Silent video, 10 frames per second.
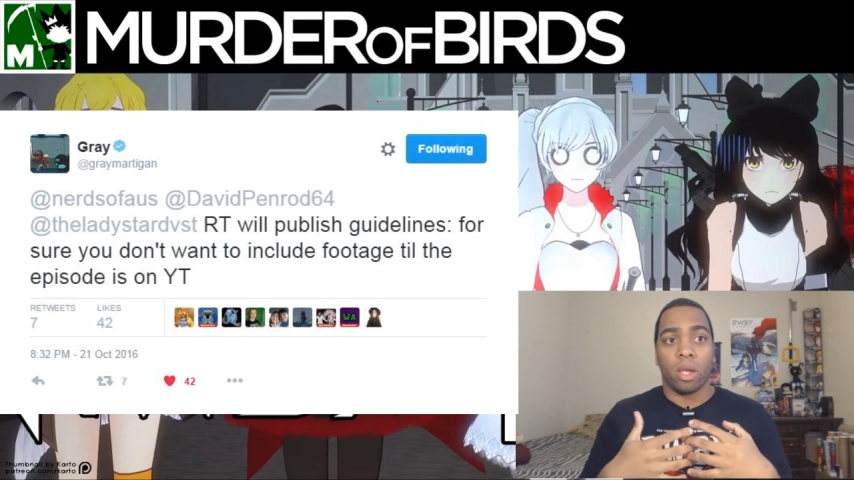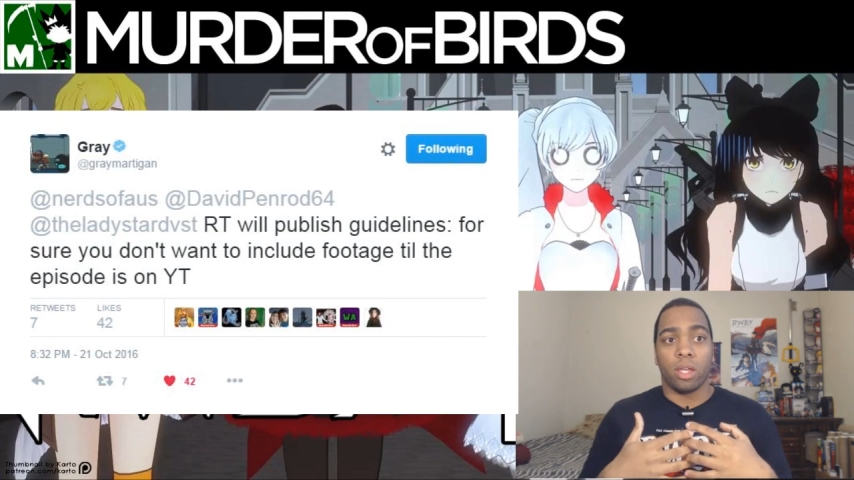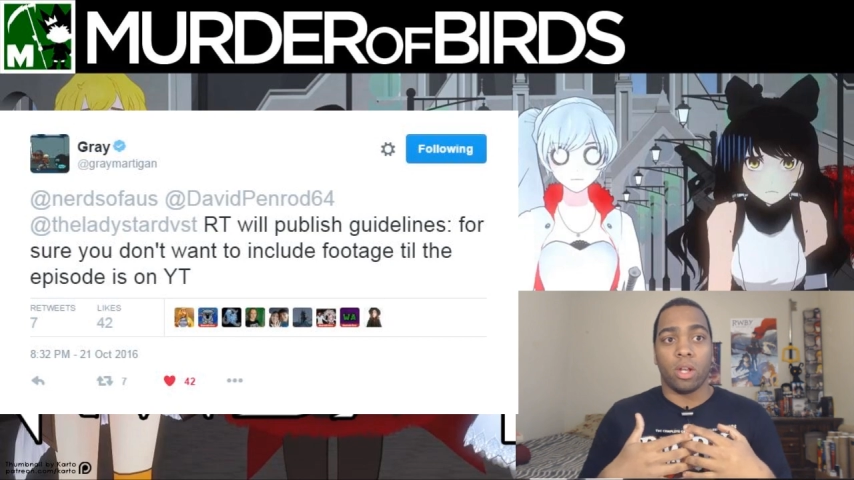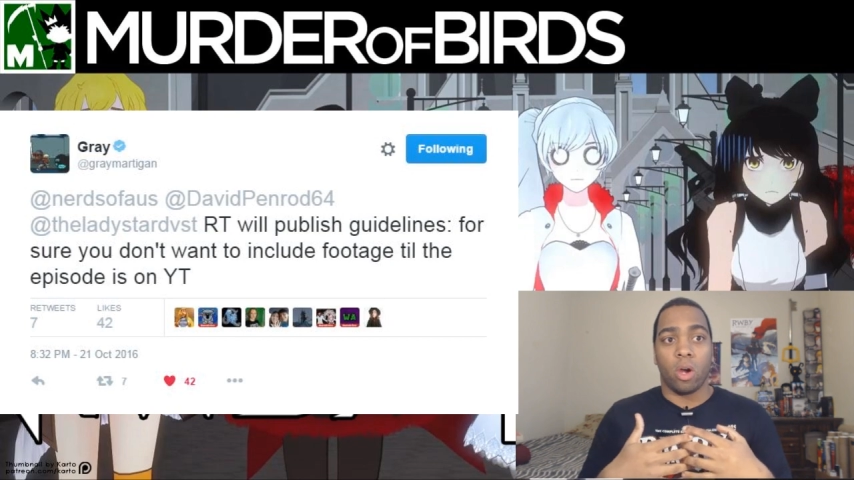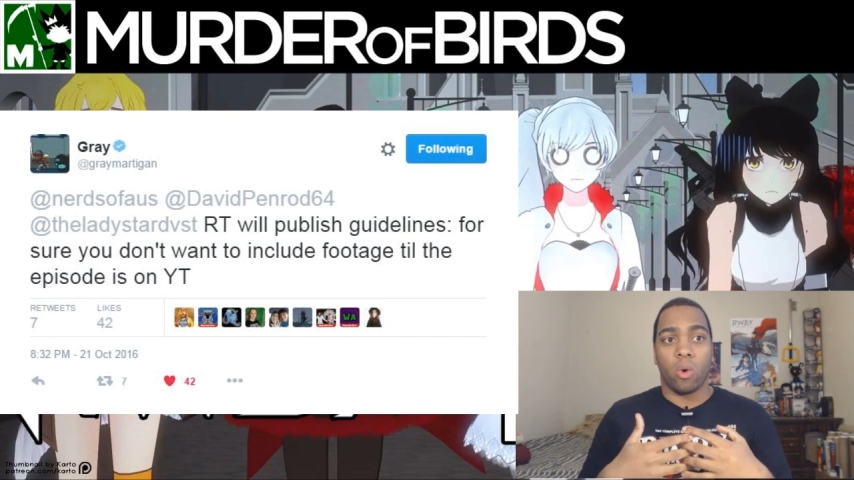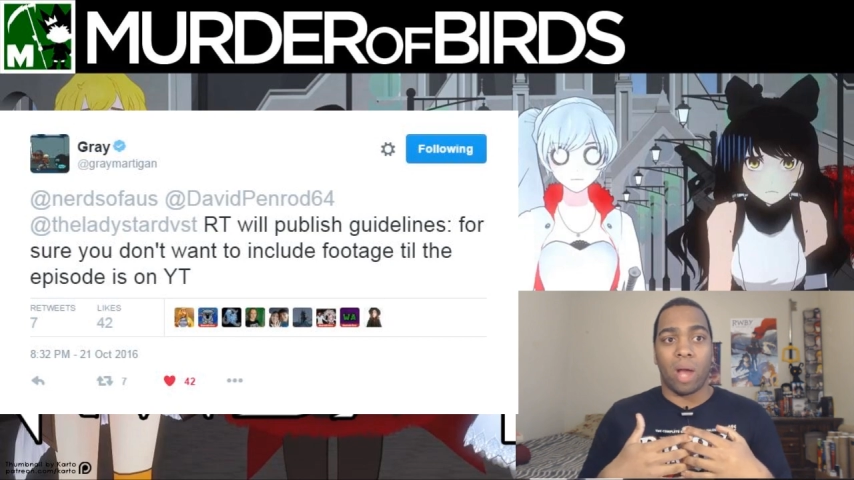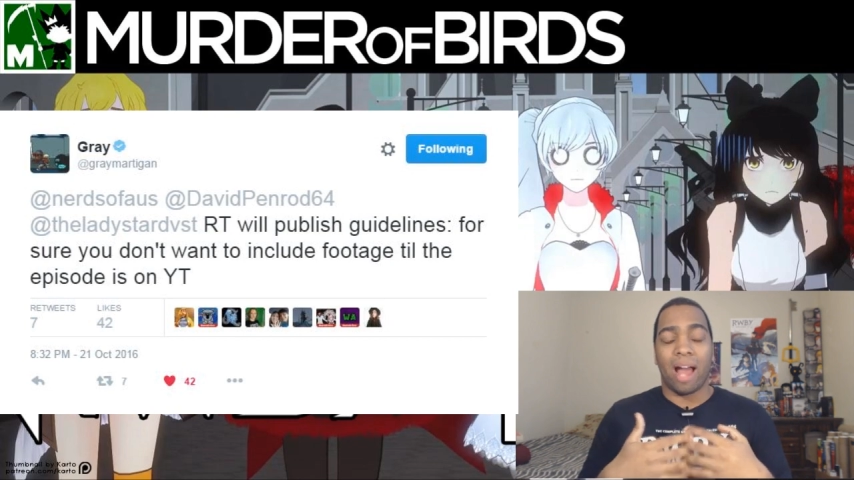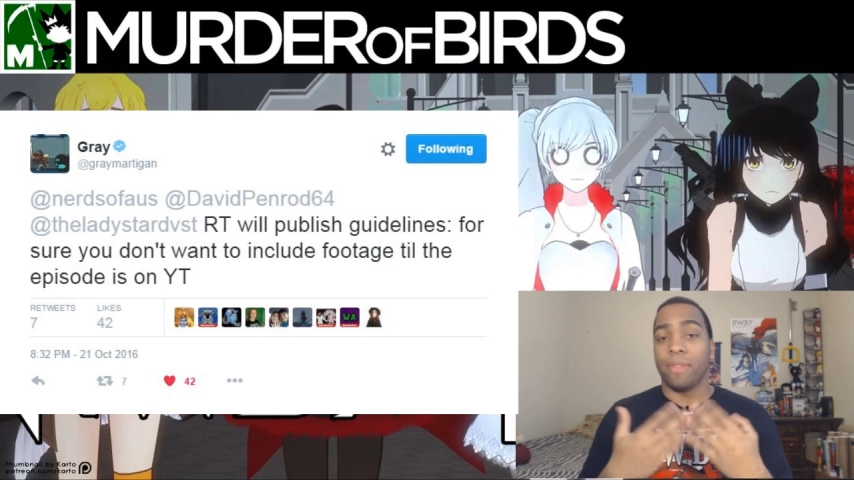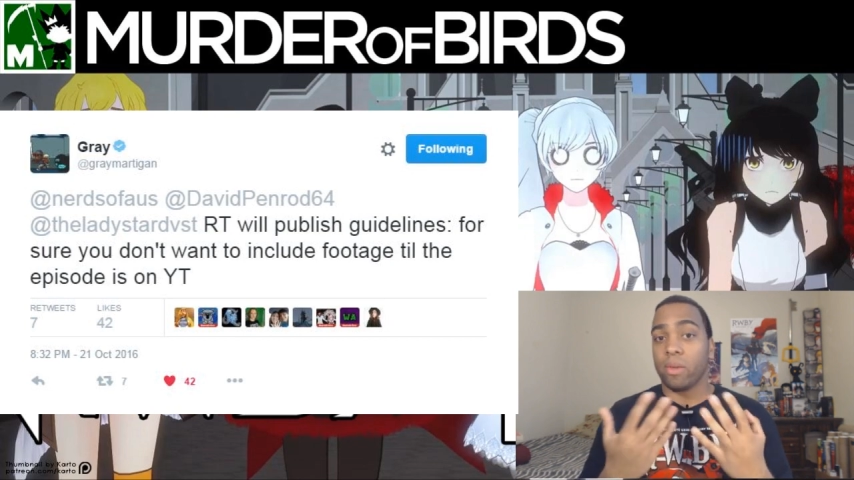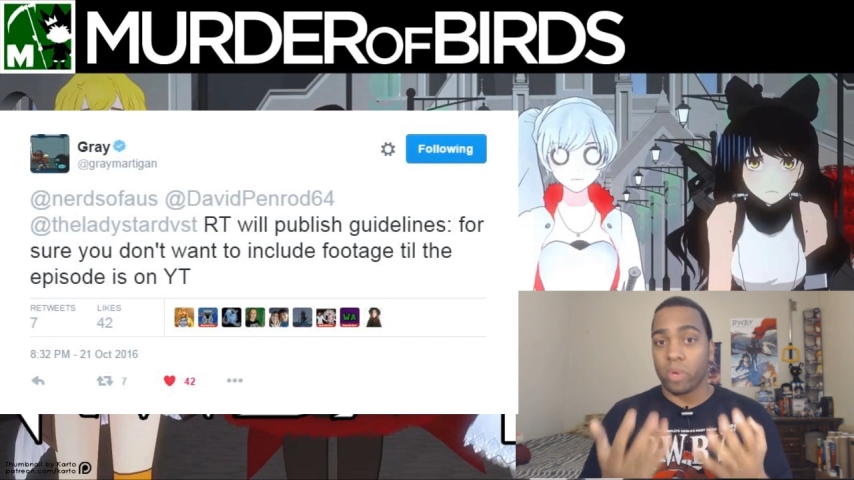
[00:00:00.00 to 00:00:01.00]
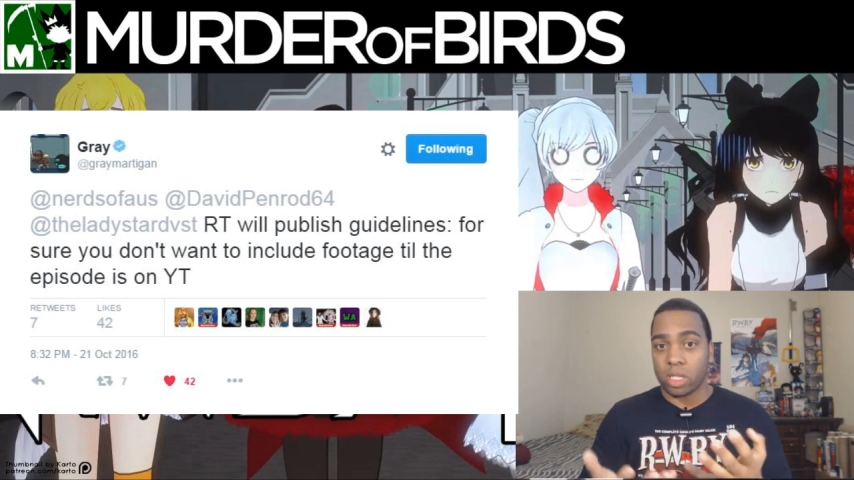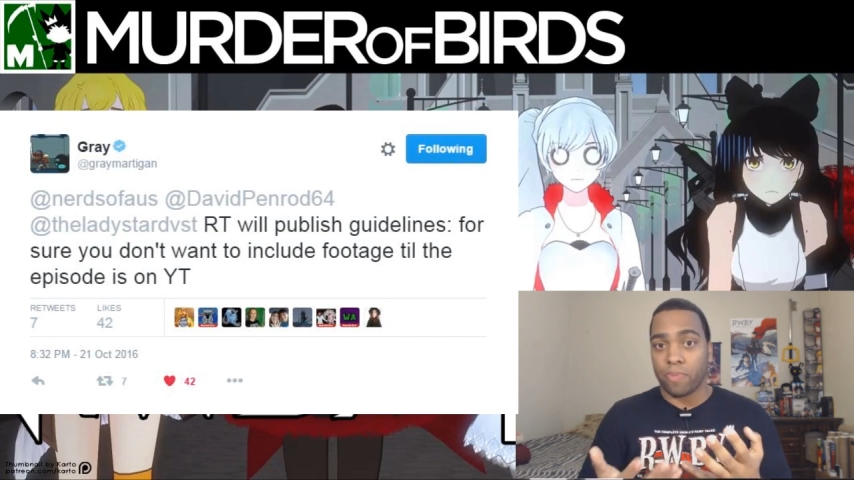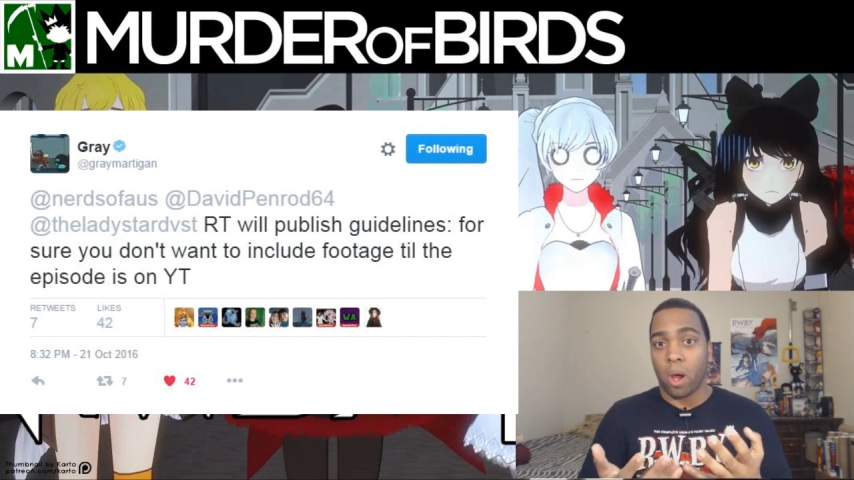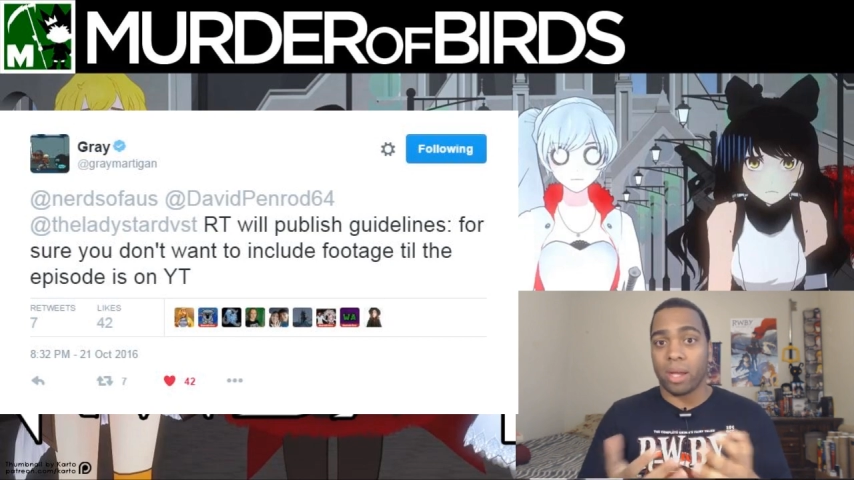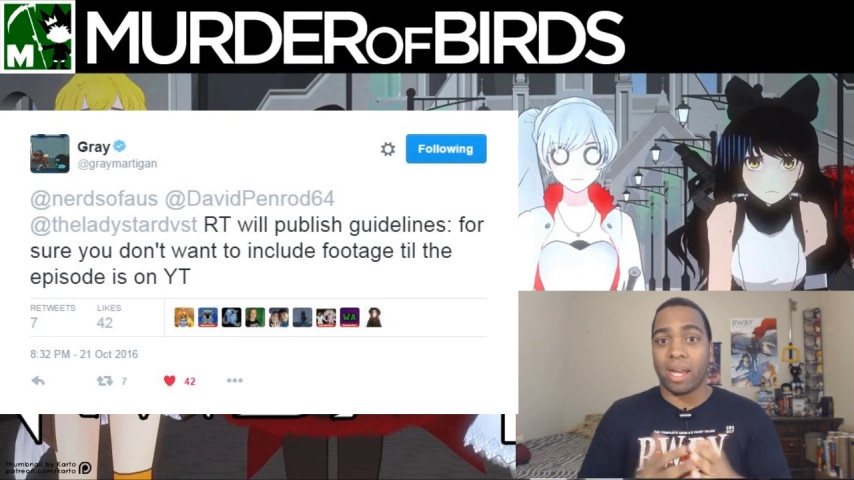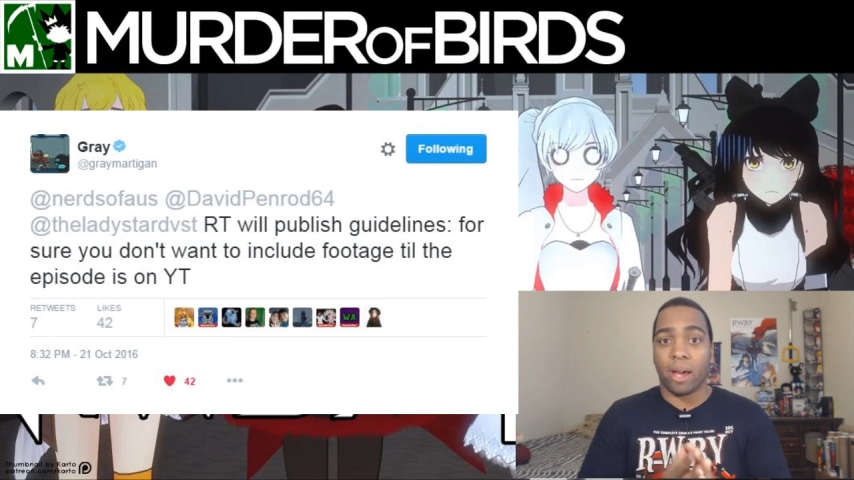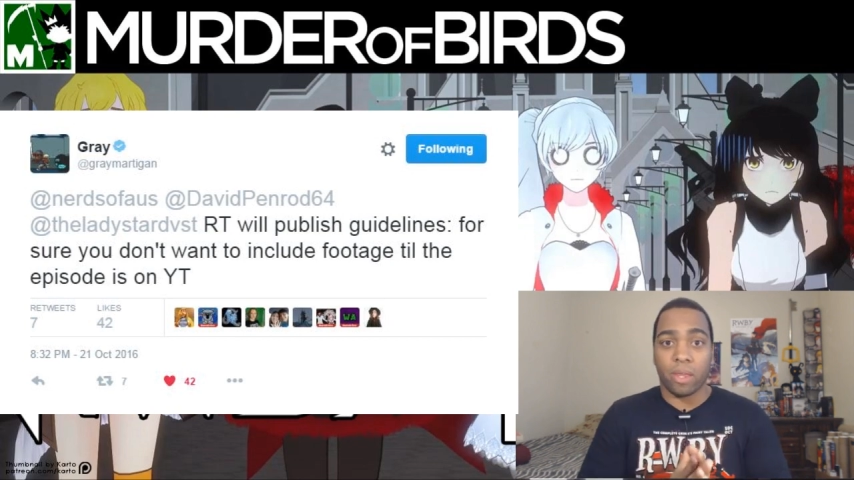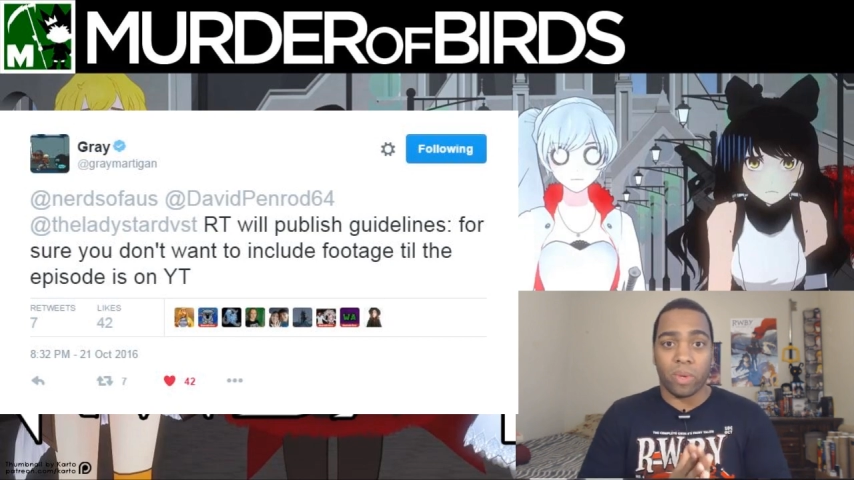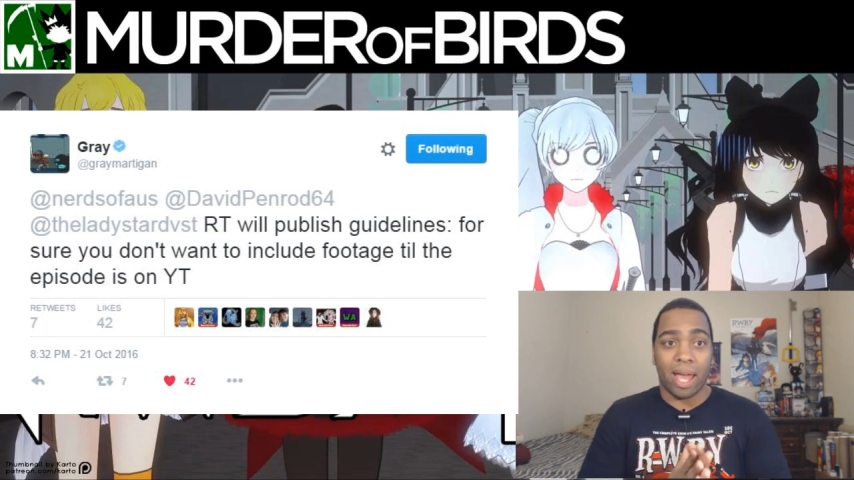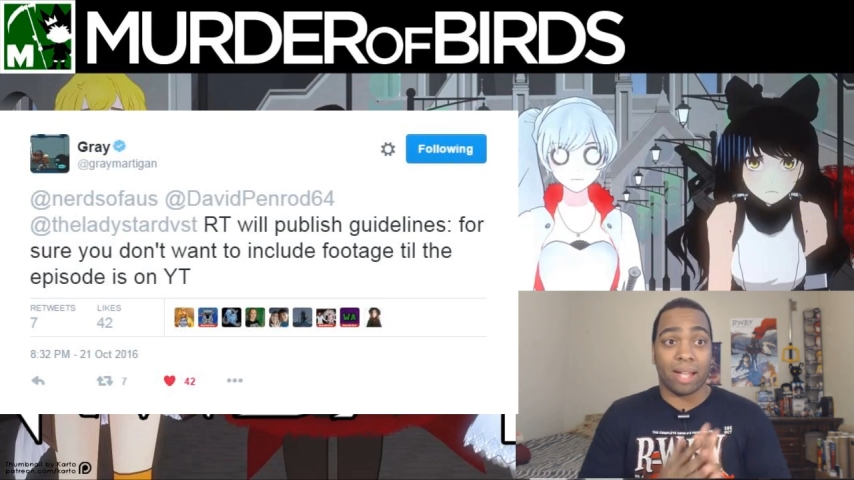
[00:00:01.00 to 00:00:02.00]
you know, how they respond and how
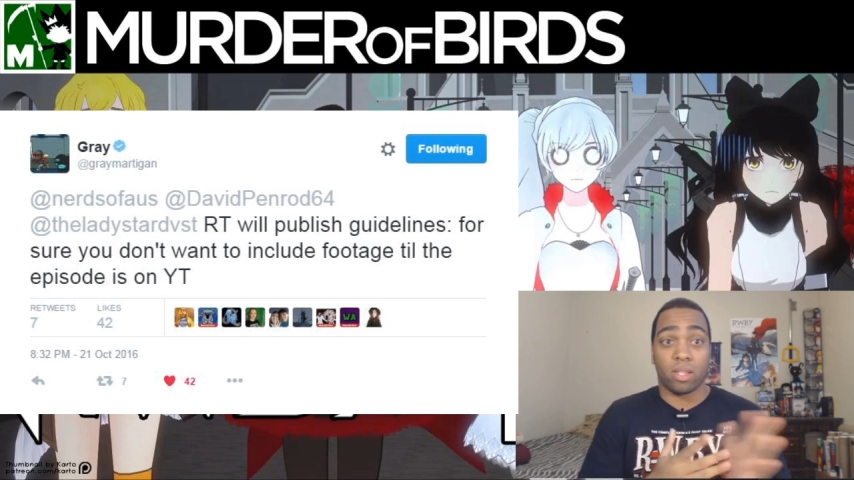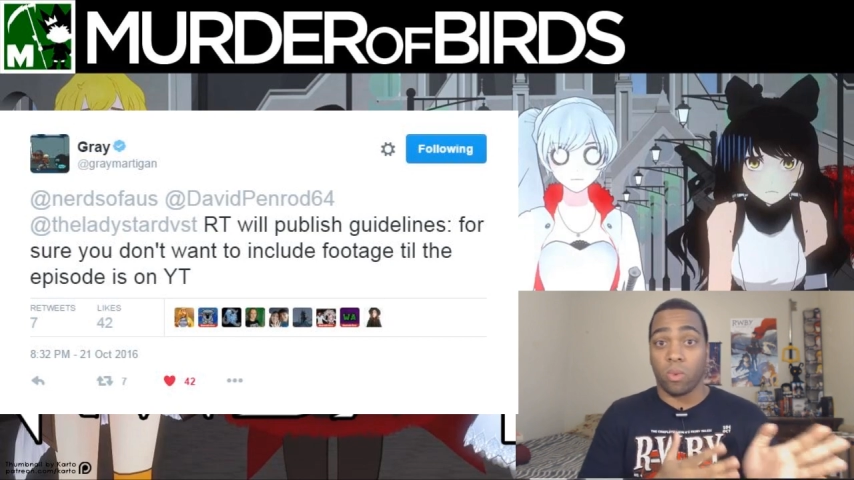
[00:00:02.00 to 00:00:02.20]
they react to